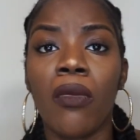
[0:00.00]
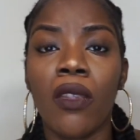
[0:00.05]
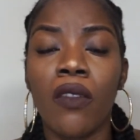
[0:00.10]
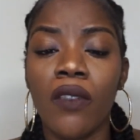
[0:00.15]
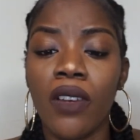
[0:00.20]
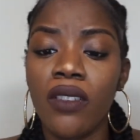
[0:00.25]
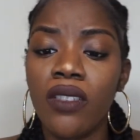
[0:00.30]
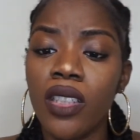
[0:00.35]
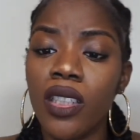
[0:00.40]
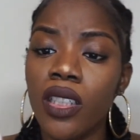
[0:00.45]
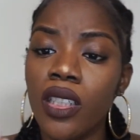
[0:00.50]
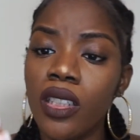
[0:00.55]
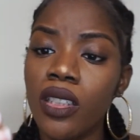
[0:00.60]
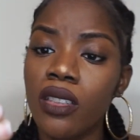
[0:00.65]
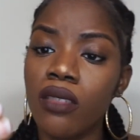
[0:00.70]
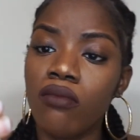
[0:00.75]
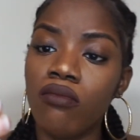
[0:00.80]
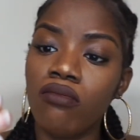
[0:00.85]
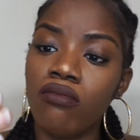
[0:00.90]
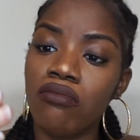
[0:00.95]
Very
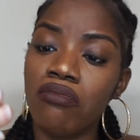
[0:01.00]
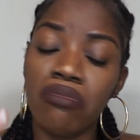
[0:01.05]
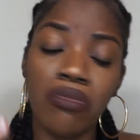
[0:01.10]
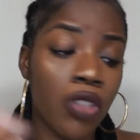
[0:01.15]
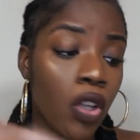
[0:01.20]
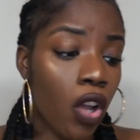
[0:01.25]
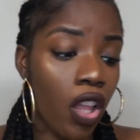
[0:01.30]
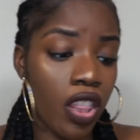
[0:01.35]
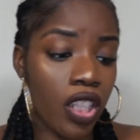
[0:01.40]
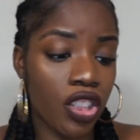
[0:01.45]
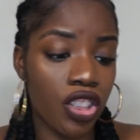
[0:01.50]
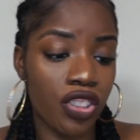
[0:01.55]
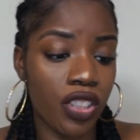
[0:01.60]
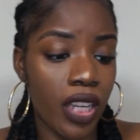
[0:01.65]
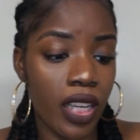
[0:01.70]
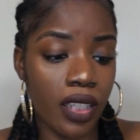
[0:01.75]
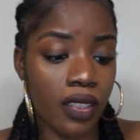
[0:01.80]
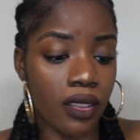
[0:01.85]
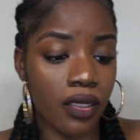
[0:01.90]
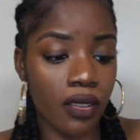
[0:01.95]
good. No other
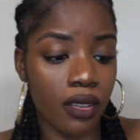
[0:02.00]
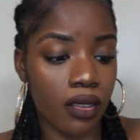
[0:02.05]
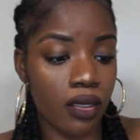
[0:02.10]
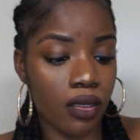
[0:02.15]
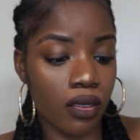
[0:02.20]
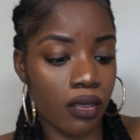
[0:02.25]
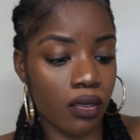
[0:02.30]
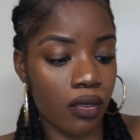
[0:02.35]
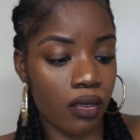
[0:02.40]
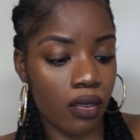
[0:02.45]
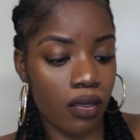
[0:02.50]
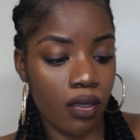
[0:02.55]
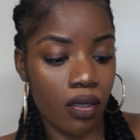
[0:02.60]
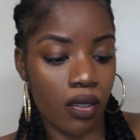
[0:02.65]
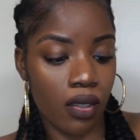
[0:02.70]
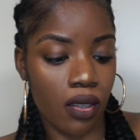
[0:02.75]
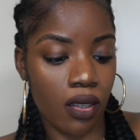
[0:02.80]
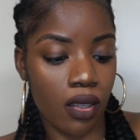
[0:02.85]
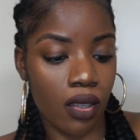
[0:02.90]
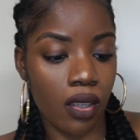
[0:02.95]
strands.
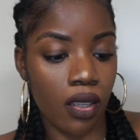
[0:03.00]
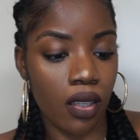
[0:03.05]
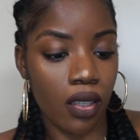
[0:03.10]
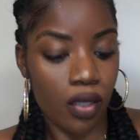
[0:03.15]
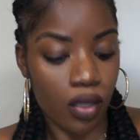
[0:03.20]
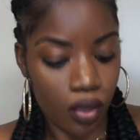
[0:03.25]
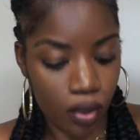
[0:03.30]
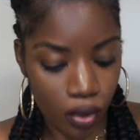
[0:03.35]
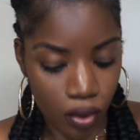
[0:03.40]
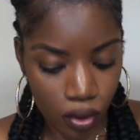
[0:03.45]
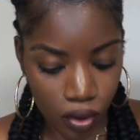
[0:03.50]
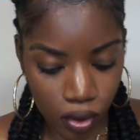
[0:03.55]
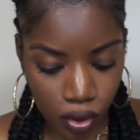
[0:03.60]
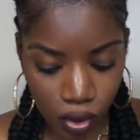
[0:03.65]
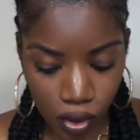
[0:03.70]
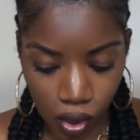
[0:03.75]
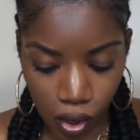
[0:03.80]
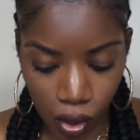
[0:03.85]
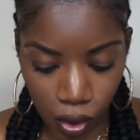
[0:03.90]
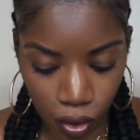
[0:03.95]

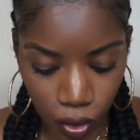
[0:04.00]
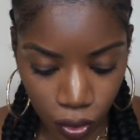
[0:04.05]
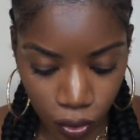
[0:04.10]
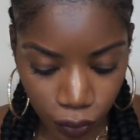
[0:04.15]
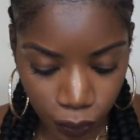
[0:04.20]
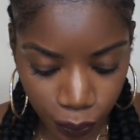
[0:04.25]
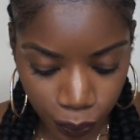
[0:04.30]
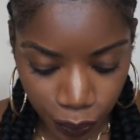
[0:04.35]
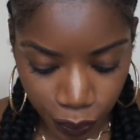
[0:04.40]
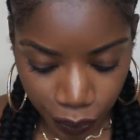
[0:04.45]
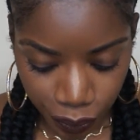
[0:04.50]
So,